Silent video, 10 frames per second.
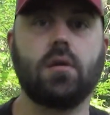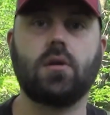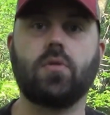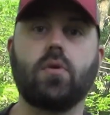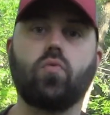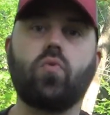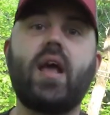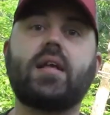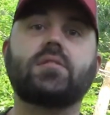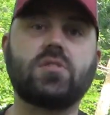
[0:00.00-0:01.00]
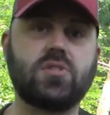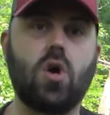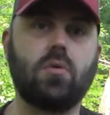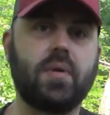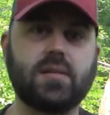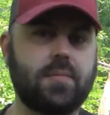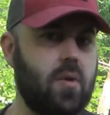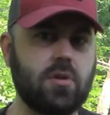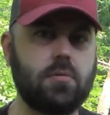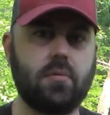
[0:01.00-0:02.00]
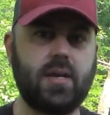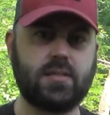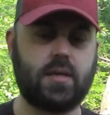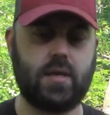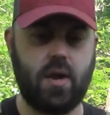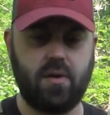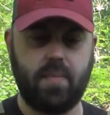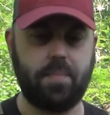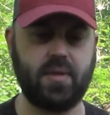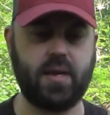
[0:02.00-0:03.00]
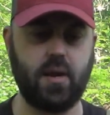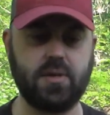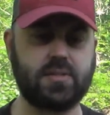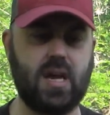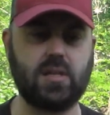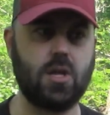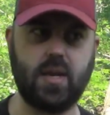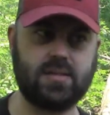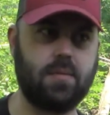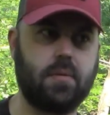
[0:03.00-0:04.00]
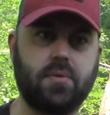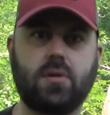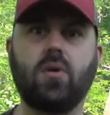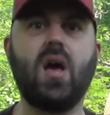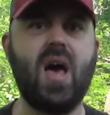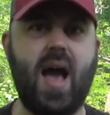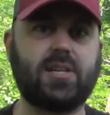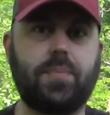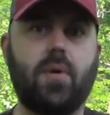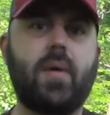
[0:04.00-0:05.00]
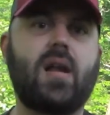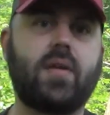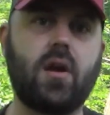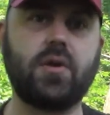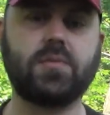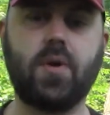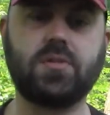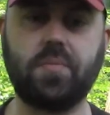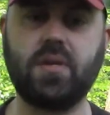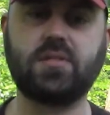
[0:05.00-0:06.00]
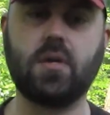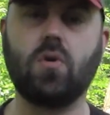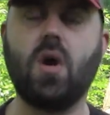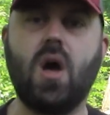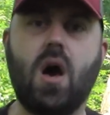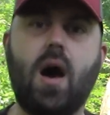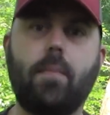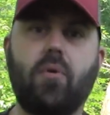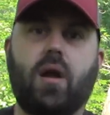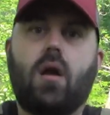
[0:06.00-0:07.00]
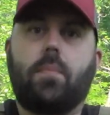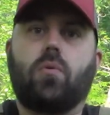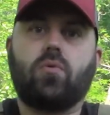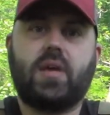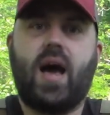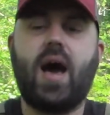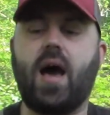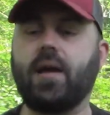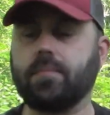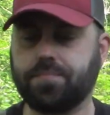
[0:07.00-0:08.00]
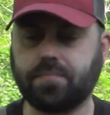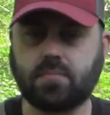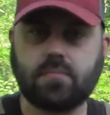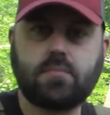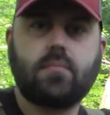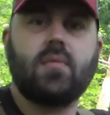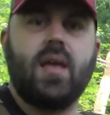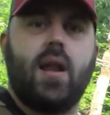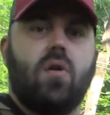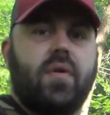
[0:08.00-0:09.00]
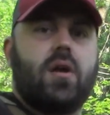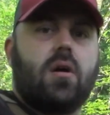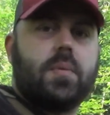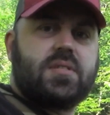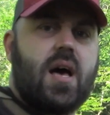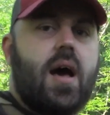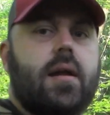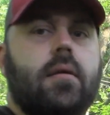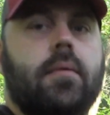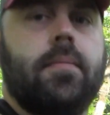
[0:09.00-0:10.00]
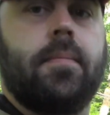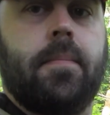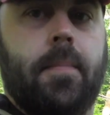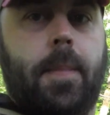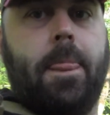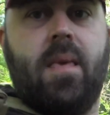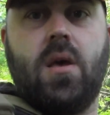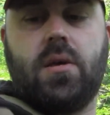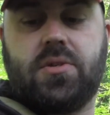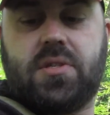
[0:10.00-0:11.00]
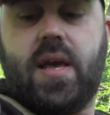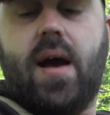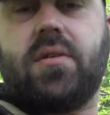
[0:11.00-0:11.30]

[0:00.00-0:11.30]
the raised zone because I'm not one of those people who likes to carry my plate carriers down low like some people do. I actually put mine in the area it's supposed to be, so uh, I uh, bring it up really high. And over here on the side, you see how it's